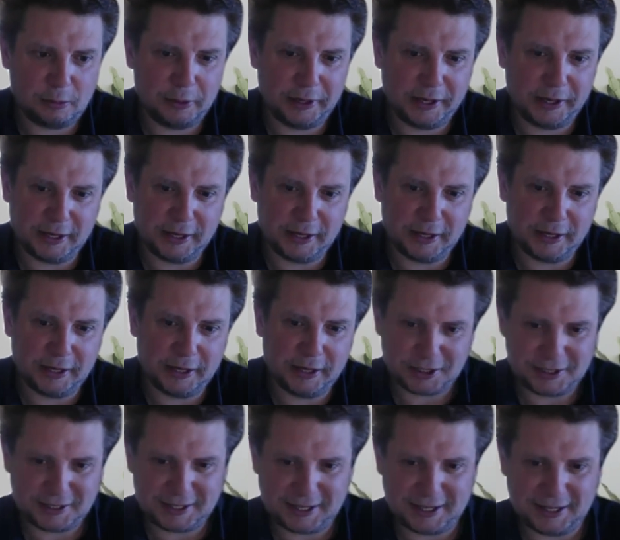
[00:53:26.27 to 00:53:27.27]
We cannot
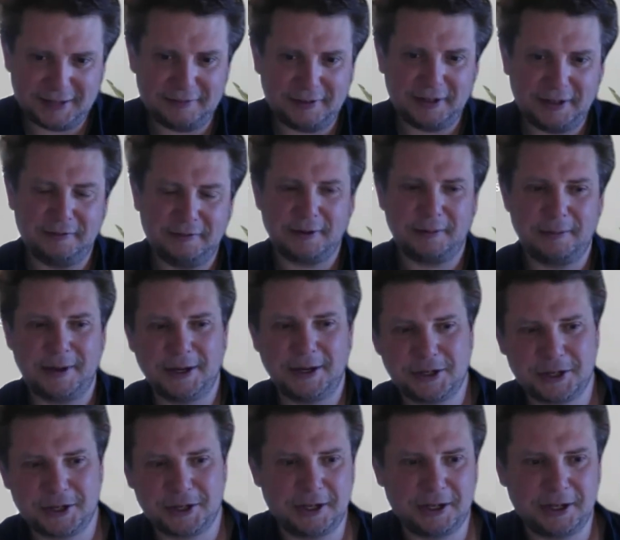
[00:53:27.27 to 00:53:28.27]
just send the
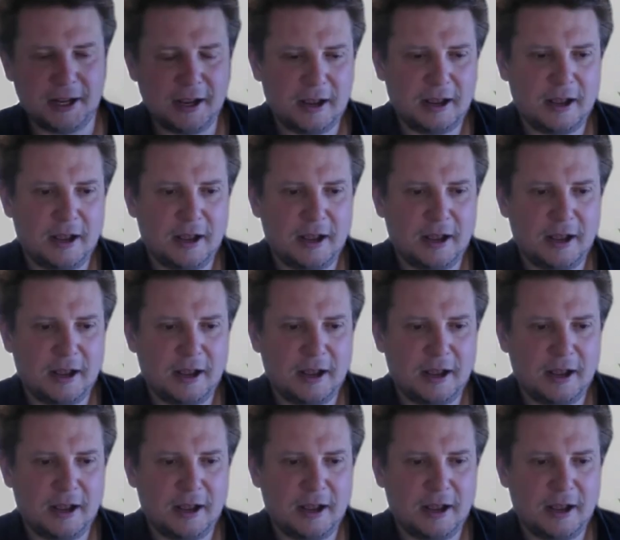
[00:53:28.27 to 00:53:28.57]
information